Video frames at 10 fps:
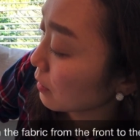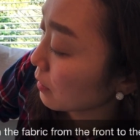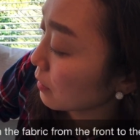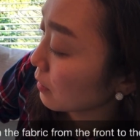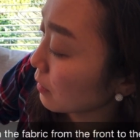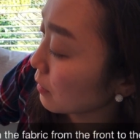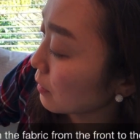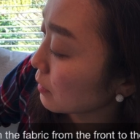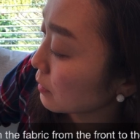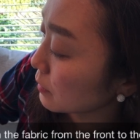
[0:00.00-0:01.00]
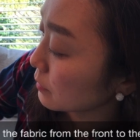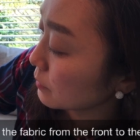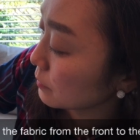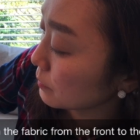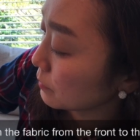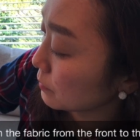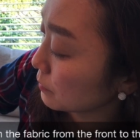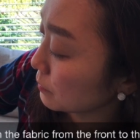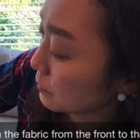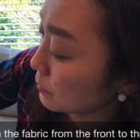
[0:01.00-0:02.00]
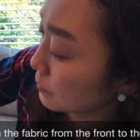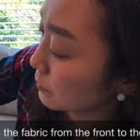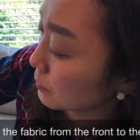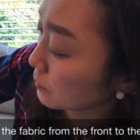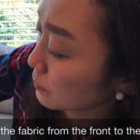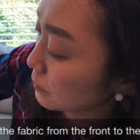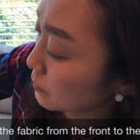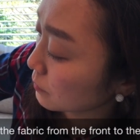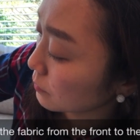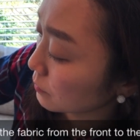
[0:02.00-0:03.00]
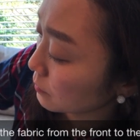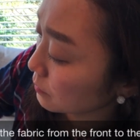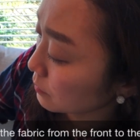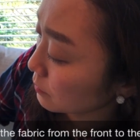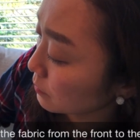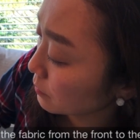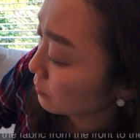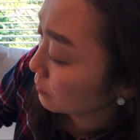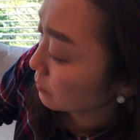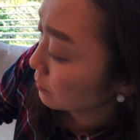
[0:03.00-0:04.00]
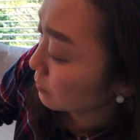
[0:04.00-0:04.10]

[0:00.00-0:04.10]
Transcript: Nobody speaks.